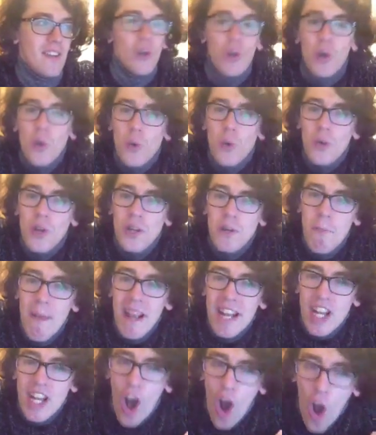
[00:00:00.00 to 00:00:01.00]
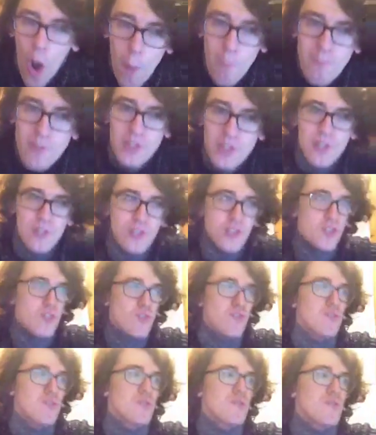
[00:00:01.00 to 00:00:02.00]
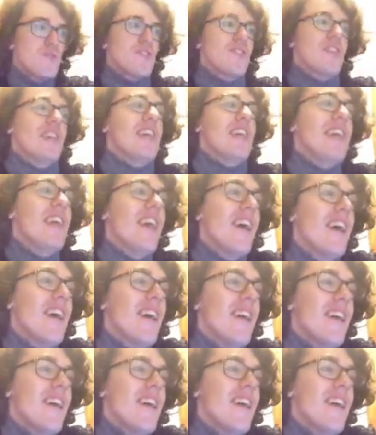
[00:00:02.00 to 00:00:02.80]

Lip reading: Who could make up such cruelty?